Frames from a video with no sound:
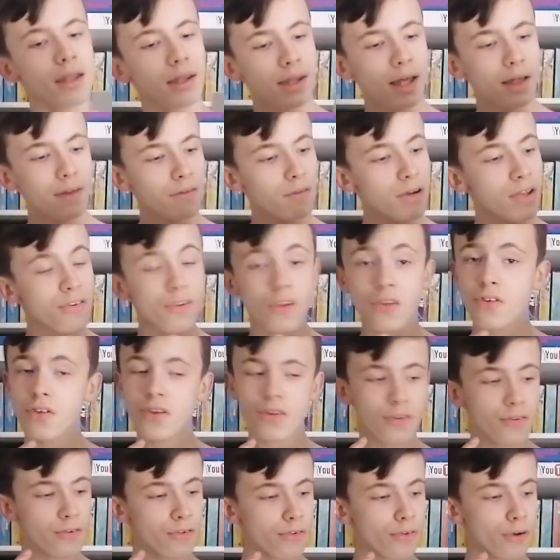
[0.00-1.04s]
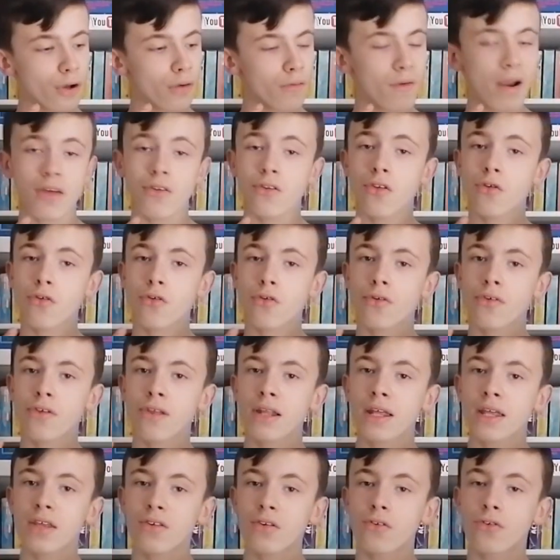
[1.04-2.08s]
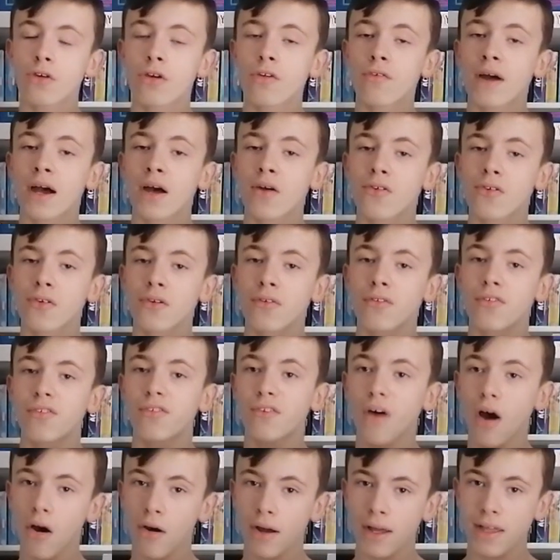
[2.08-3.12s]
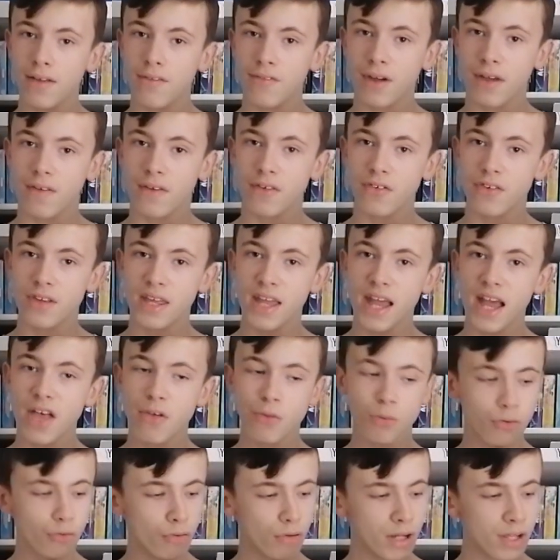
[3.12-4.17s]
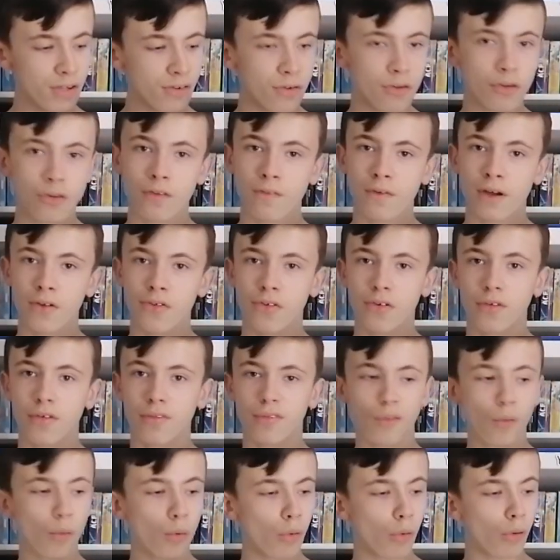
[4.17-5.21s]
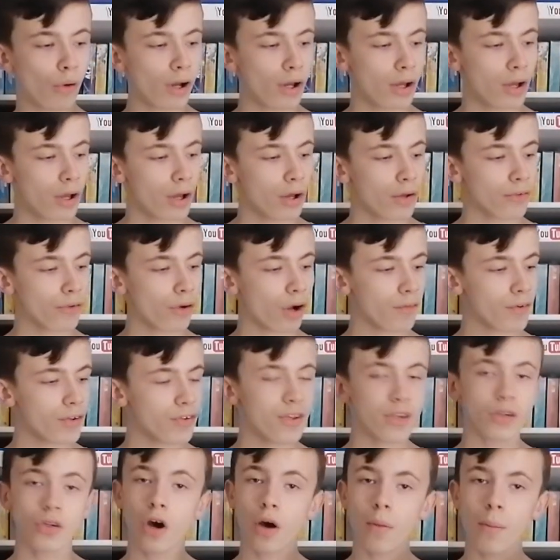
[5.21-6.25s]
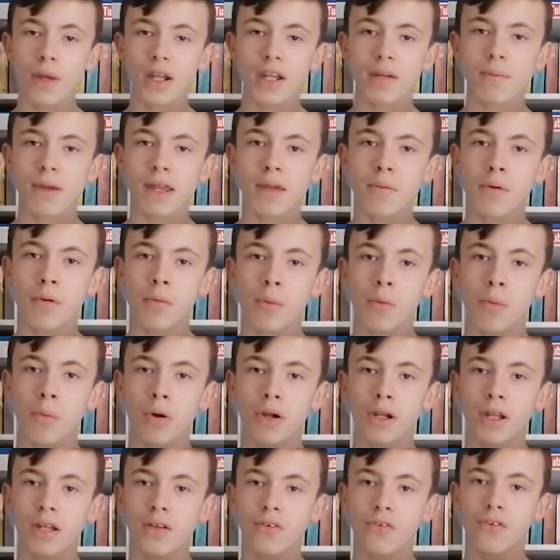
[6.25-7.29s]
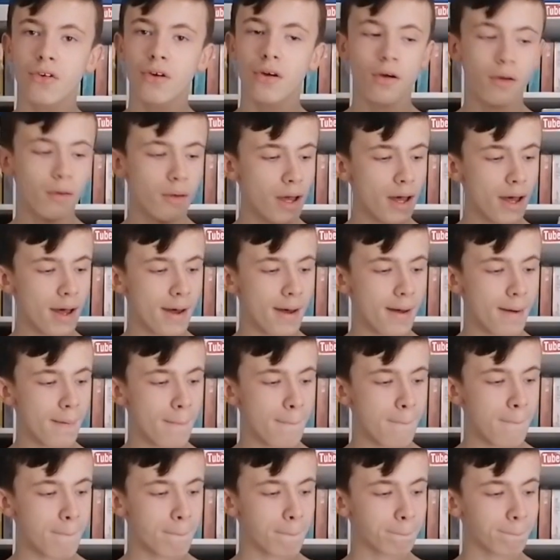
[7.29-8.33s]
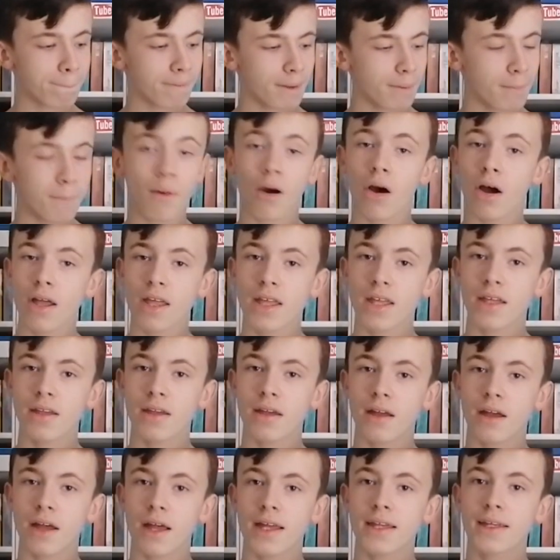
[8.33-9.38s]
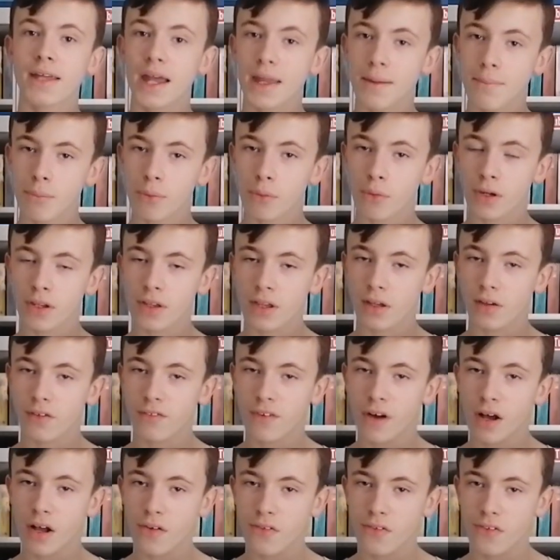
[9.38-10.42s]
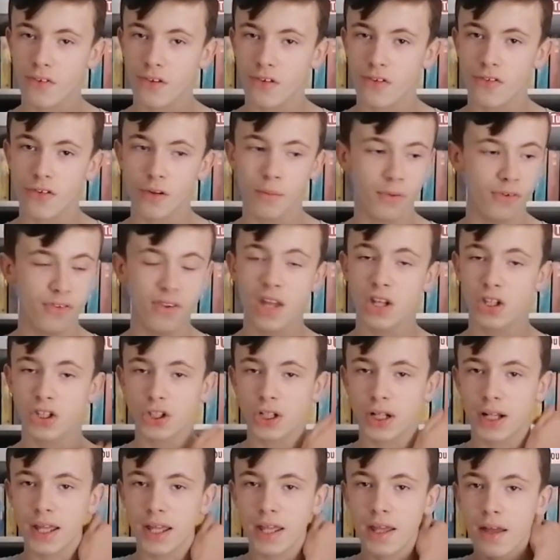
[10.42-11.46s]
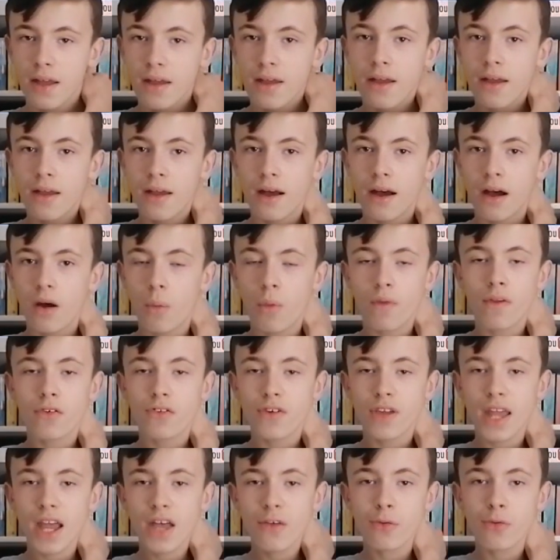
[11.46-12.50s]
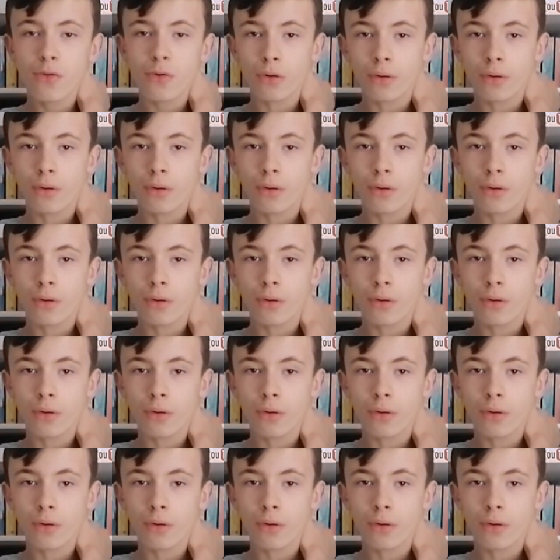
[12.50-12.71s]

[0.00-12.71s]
Now, the reason this is so rare is this was released in 2005, and the DS was released in 2004. So obviously not many people were wanting to buy a Game Boy Advance system, essentially, when the DS was